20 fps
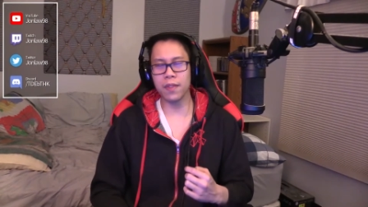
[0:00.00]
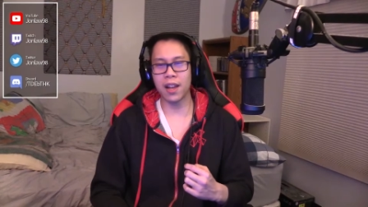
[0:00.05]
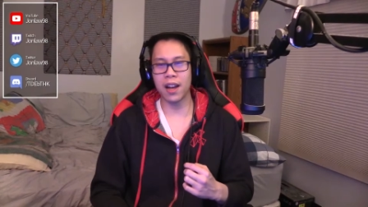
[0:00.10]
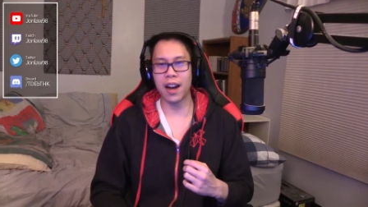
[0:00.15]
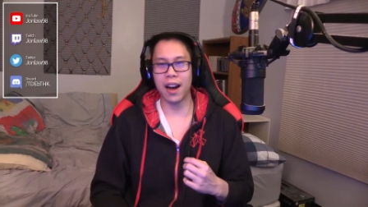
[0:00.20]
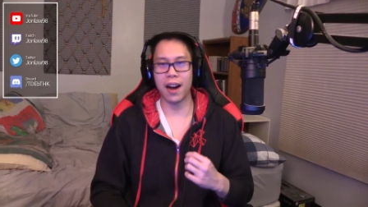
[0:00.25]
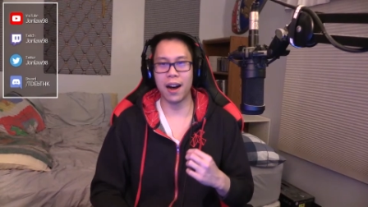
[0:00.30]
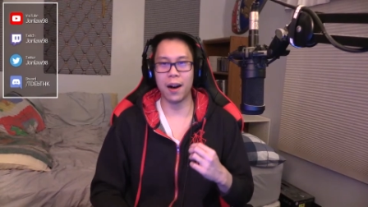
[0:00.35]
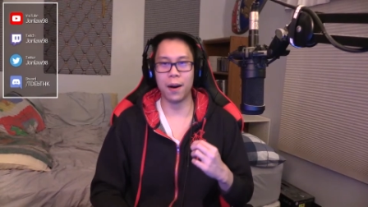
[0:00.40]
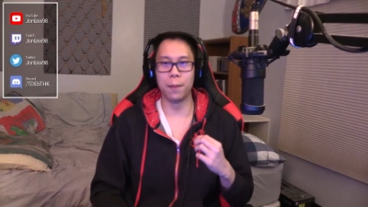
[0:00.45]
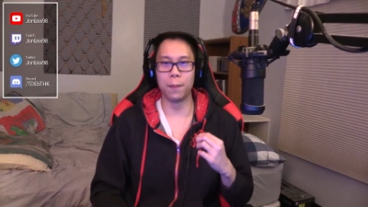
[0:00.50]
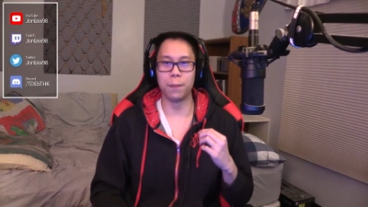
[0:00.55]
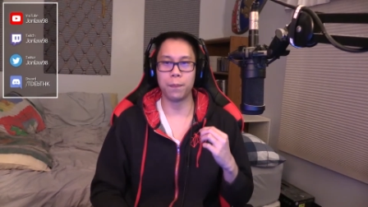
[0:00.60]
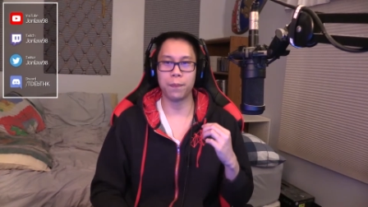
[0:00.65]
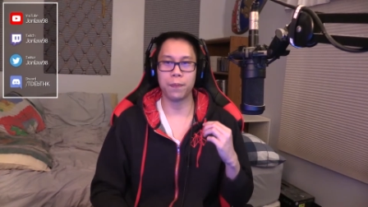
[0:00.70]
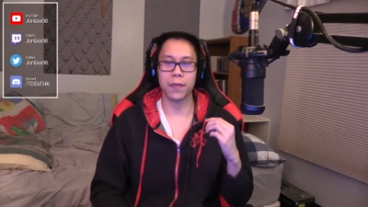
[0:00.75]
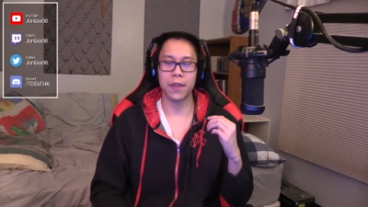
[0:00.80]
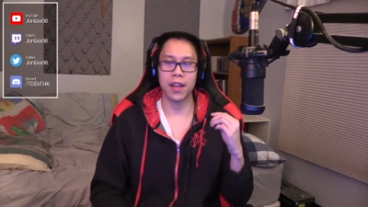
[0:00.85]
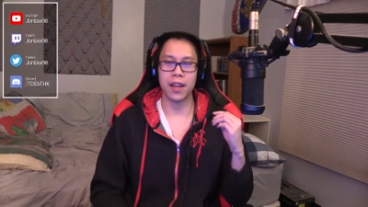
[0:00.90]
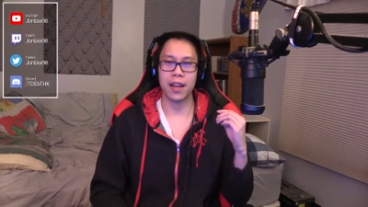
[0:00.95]

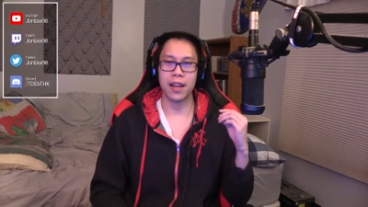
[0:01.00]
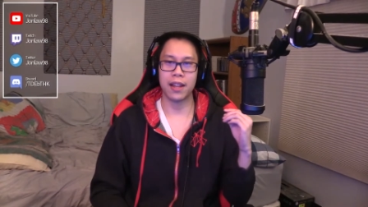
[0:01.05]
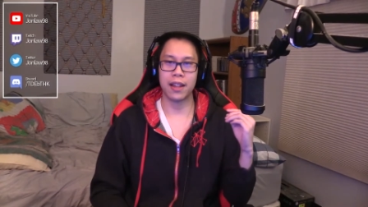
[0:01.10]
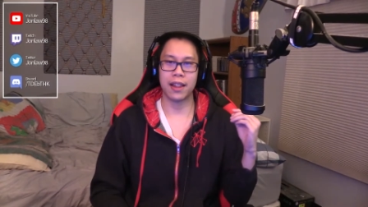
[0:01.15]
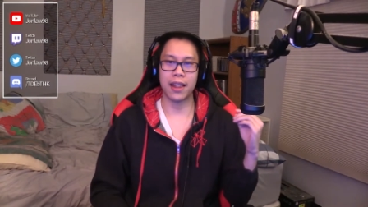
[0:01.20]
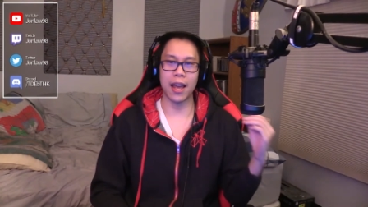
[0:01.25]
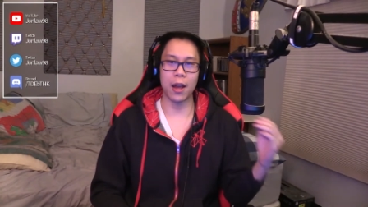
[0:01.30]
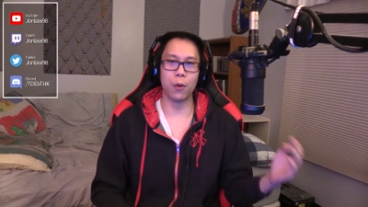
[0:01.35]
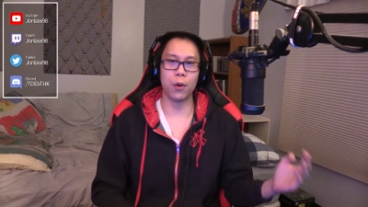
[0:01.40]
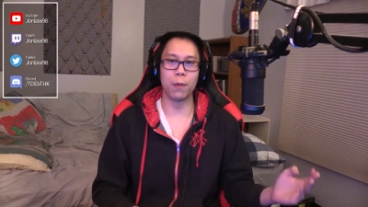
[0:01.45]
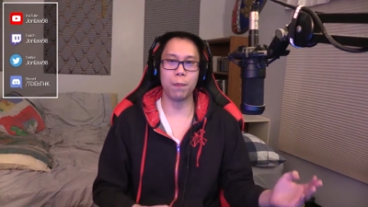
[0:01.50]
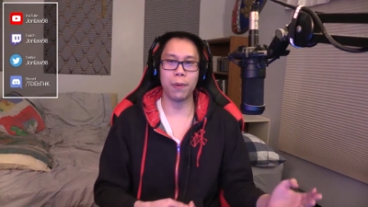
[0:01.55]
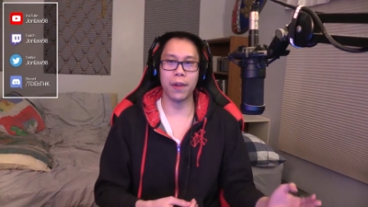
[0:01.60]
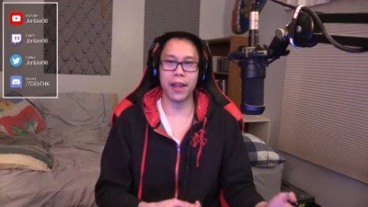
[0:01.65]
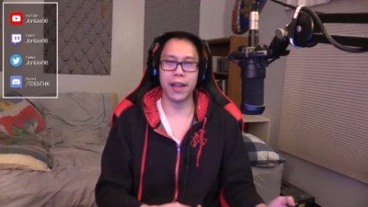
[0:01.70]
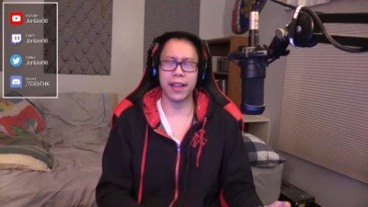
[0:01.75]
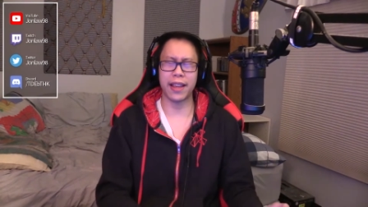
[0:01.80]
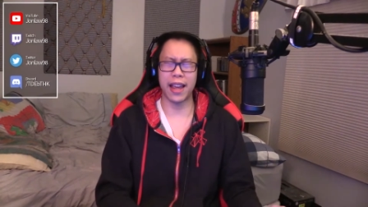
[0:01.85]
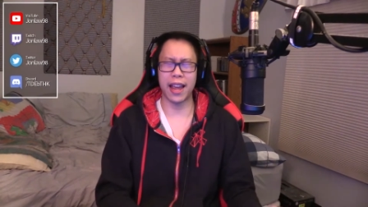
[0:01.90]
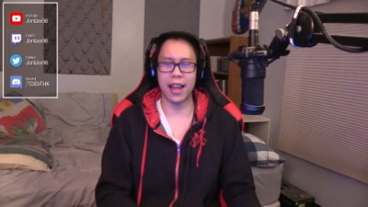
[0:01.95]
They would
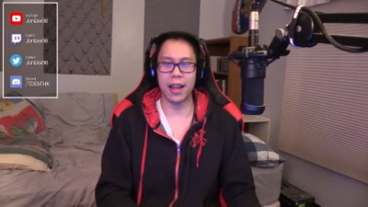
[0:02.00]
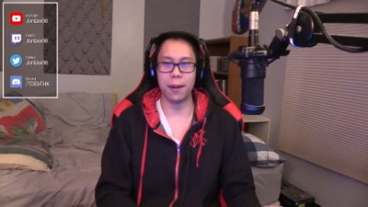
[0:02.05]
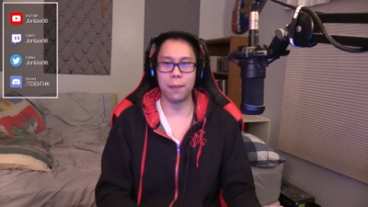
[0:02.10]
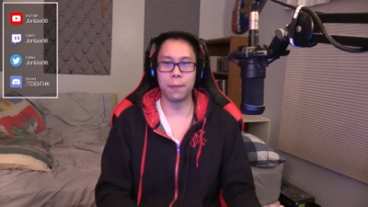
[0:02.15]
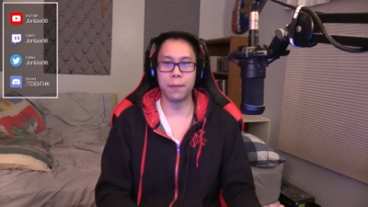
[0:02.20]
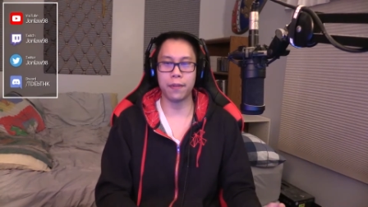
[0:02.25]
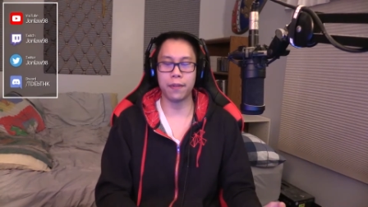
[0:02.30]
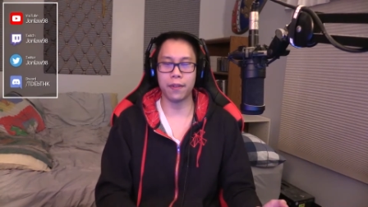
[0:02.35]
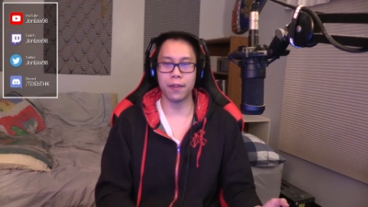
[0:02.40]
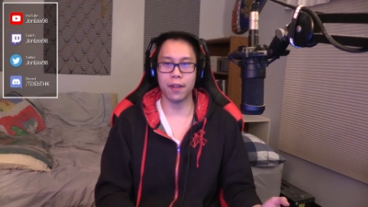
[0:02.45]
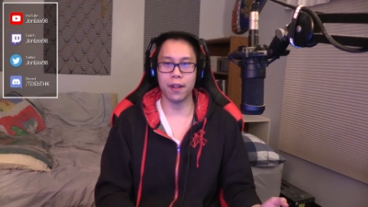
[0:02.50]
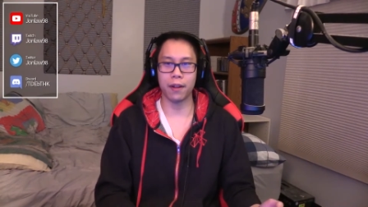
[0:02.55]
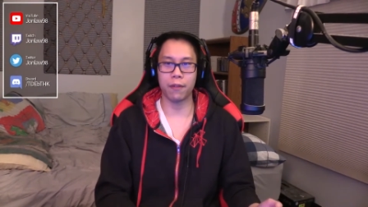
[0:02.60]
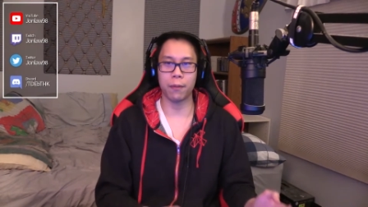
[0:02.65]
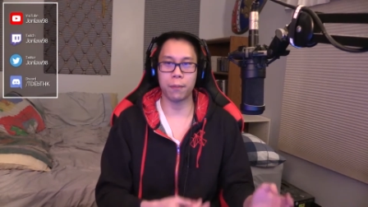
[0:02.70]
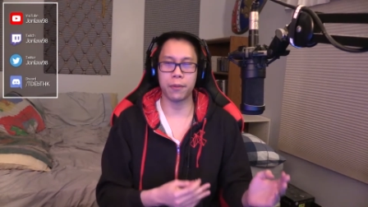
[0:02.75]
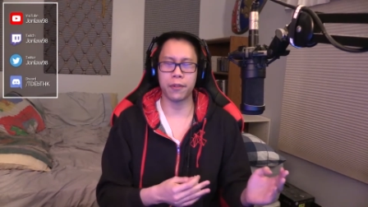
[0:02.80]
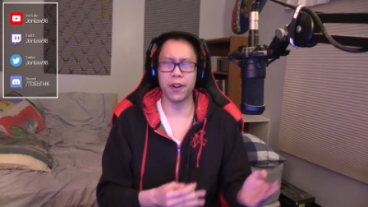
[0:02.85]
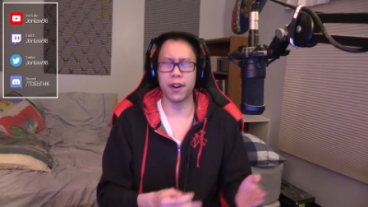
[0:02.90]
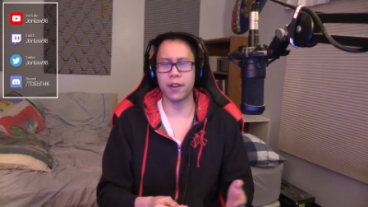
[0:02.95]
play games like
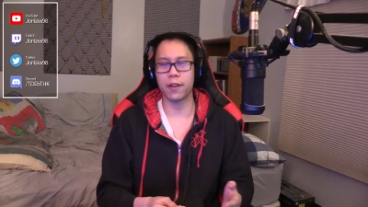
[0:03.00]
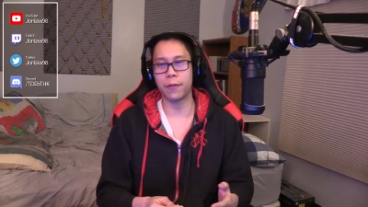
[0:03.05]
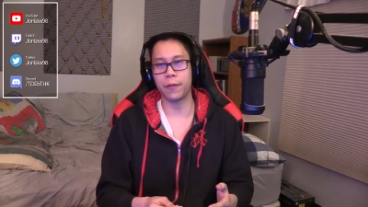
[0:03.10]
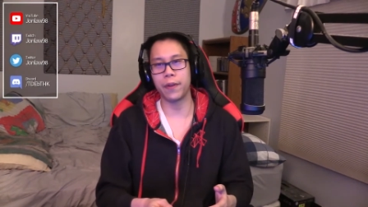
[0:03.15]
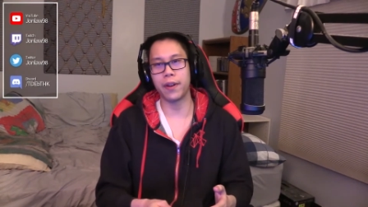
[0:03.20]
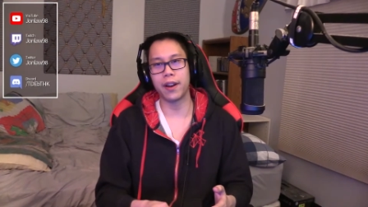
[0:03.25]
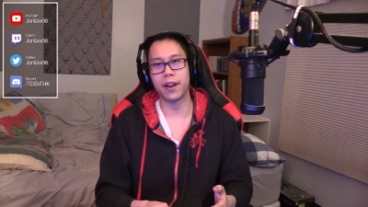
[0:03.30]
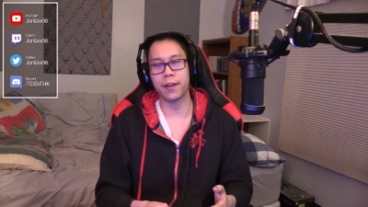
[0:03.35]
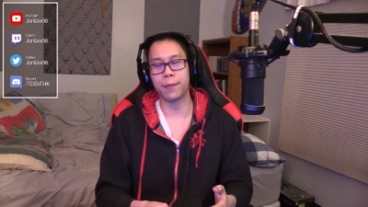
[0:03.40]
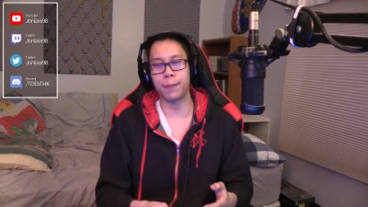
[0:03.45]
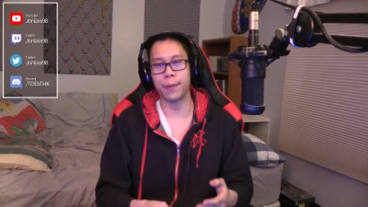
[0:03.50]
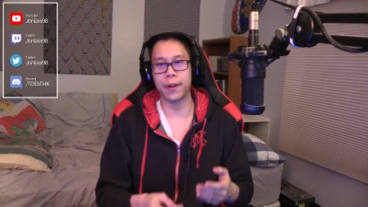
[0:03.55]
from start to finish,